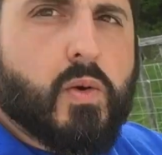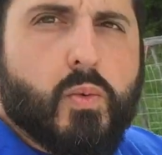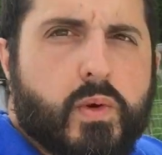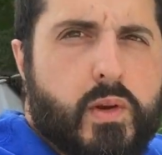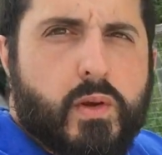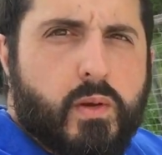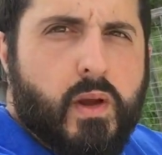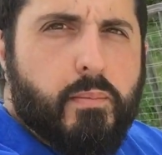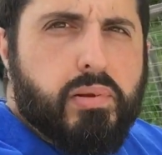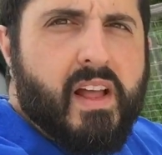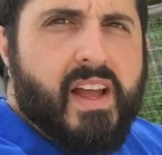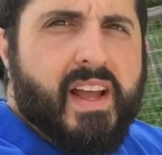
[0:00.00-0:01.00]
when you
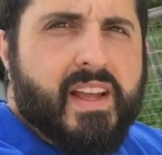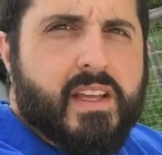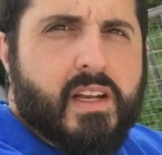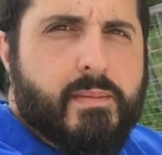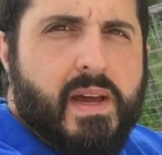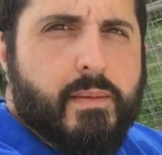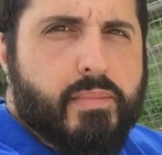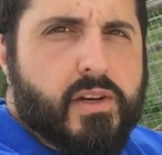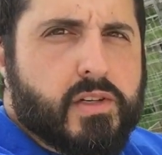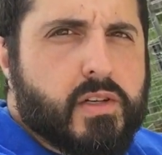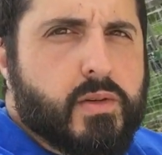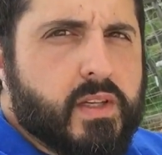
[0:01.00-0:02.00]
apply a good amount of
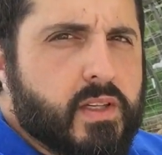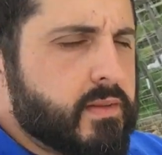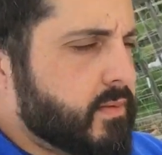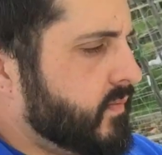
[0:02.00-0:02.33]
pressure to it,